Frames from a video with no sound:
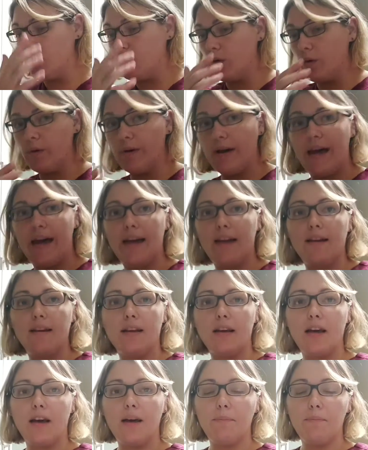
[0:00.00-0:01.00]
we'll go ahead,
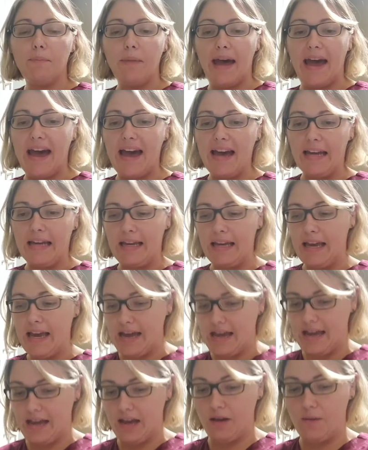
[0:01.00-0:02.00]
come back,
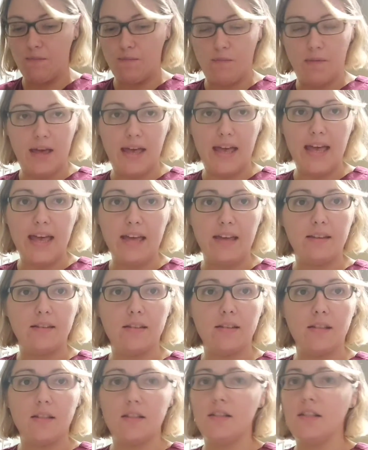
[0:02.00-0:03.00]

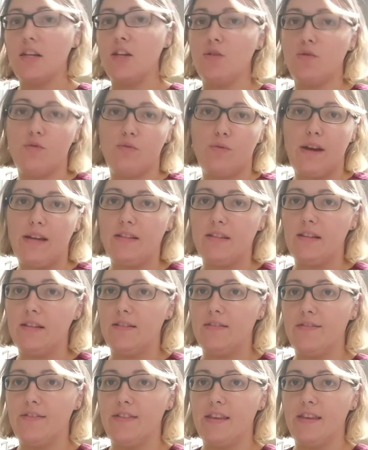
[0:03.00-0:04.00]
and continue the rest
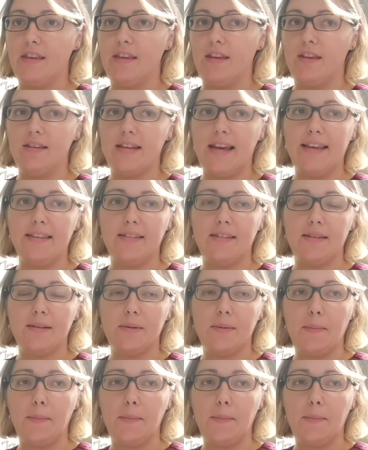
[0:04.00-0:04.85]
of the test.